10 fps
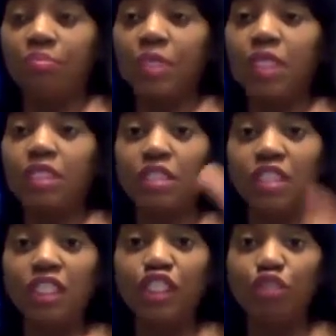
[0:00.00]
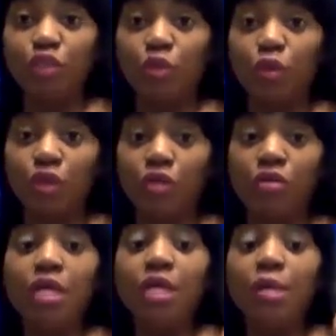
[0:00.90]
is a tea tree oil.
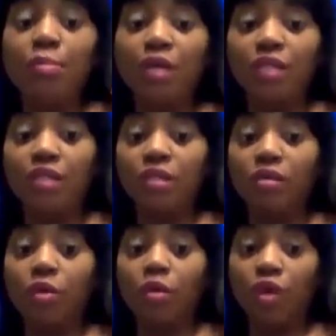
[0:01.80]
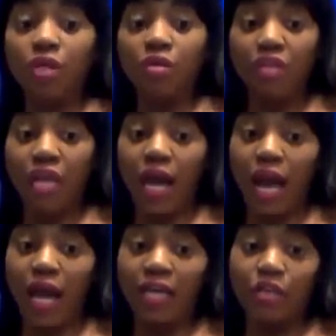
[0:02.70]
But the oil that
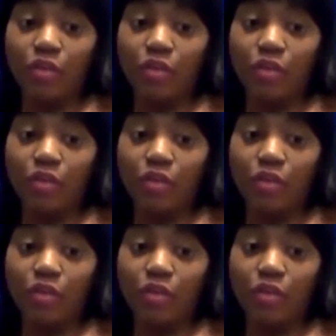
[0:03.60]
I